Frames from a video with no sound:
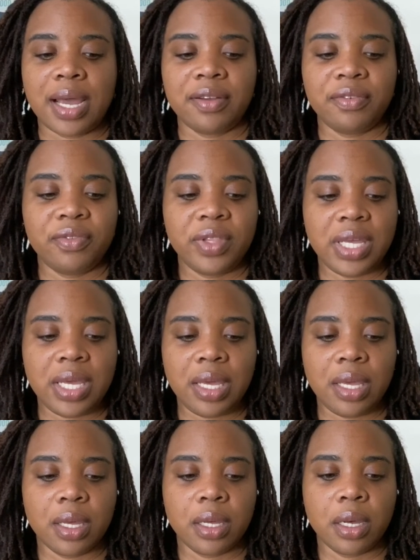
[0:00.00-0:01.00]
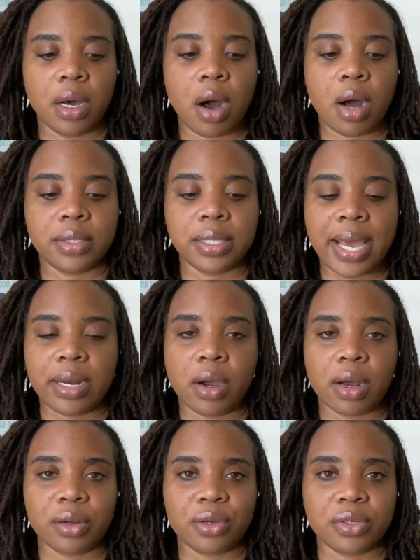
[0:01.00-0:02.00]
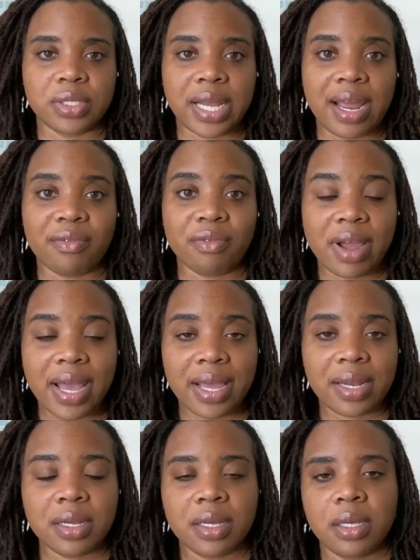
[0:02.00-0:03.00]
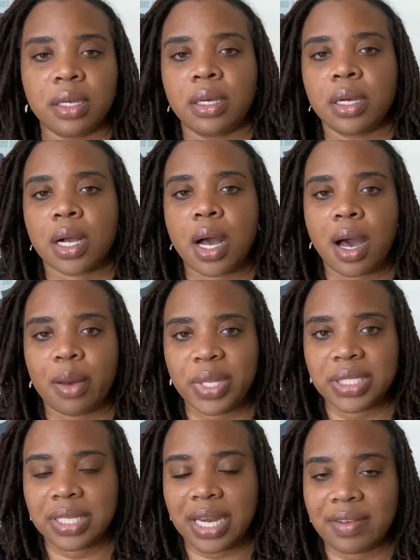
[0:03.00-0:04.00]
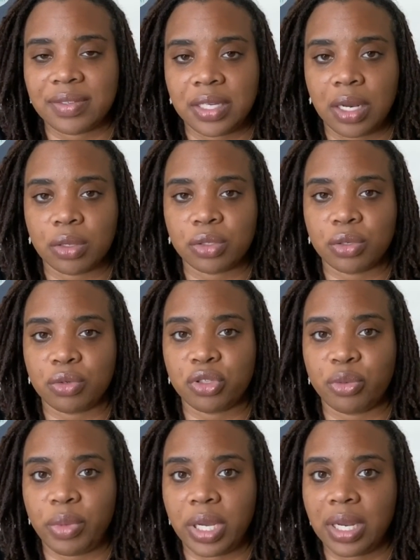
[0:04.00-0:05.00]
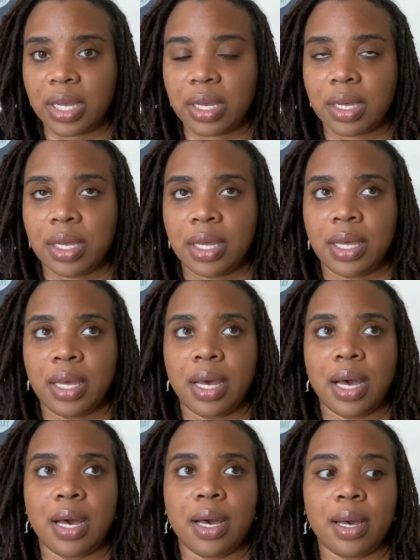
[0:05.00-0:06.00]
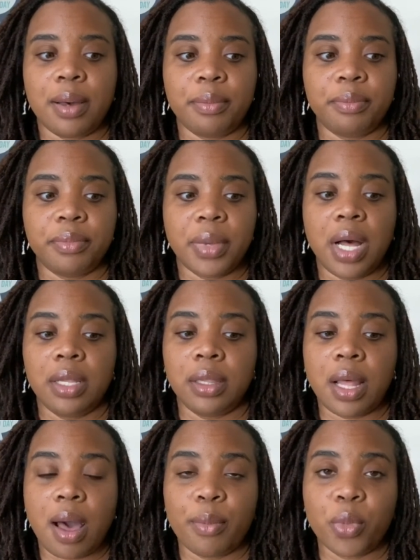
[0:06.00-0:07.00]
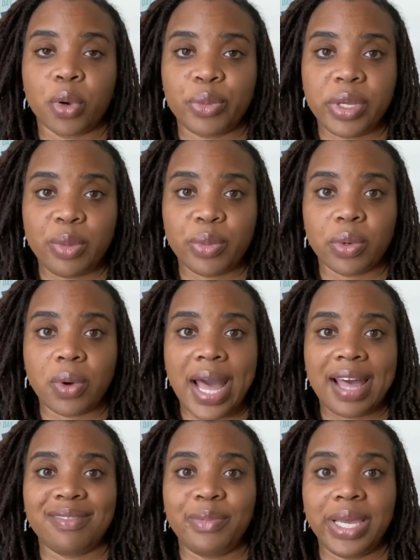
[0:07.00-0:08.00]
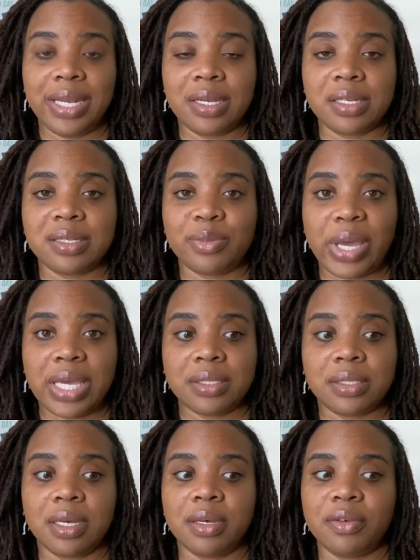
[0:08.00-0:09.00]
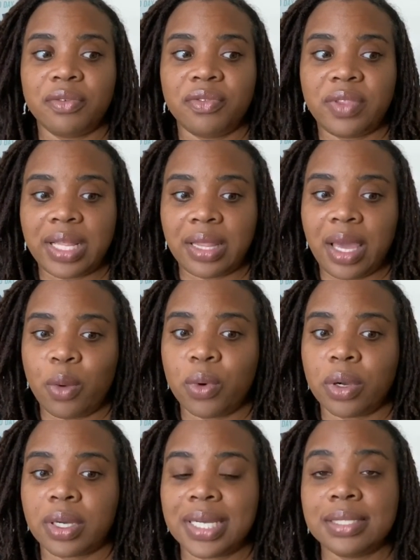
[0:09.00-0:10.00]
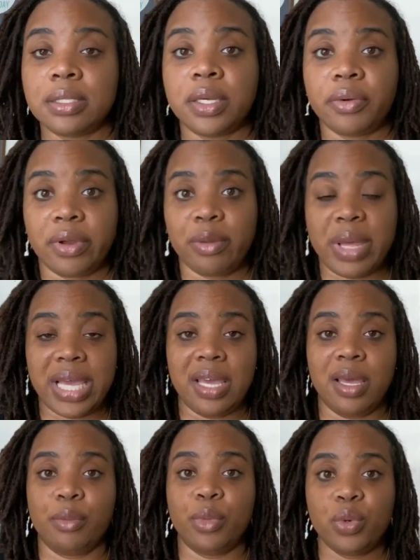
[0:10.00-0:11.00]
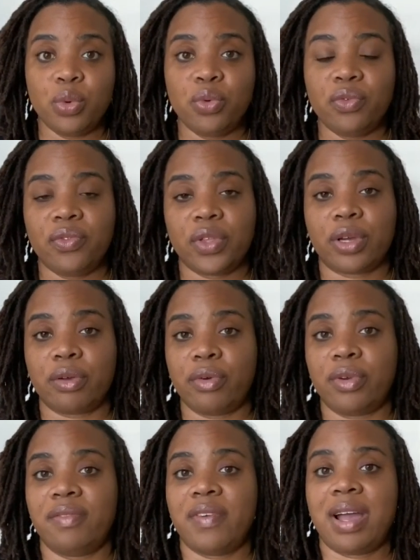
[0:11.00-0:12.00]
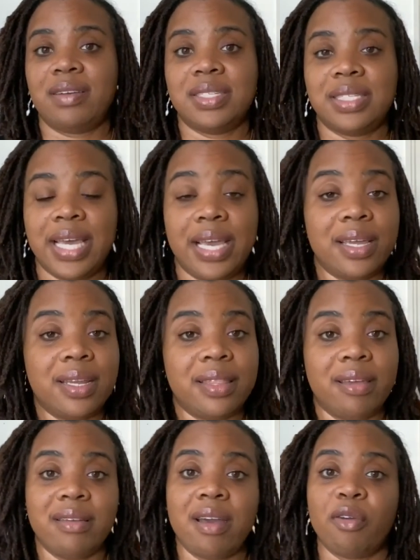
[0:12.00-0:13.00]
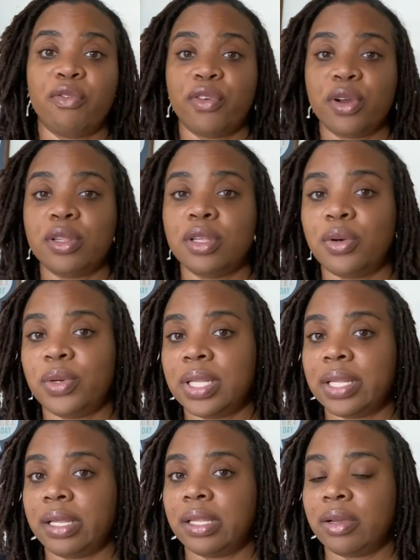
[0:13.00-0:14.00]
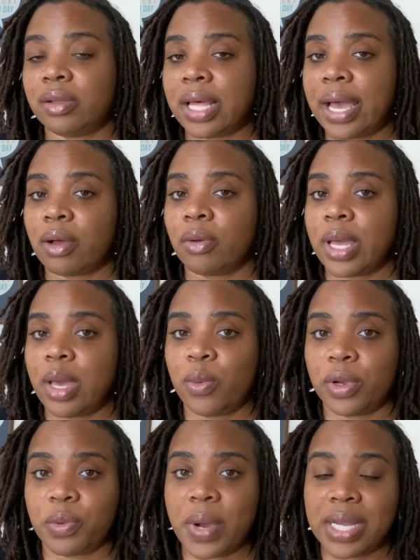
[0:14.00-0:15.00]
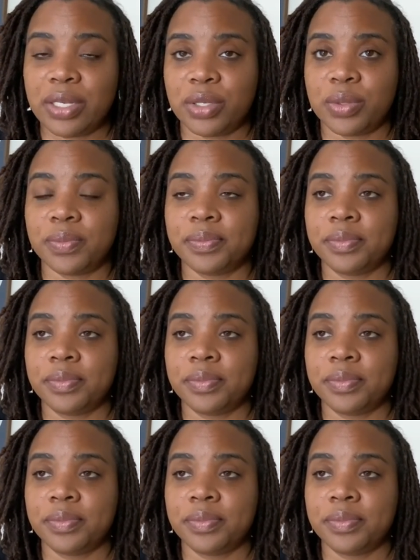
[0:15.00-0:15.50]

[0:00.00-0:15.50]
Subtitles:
of the online articles that I've read, comments that I've seen on social media, a lot more people have been in a space of that they were considering making a move. The coronavirus hit, they're now furloughed, and then they're like, okay, what do I do?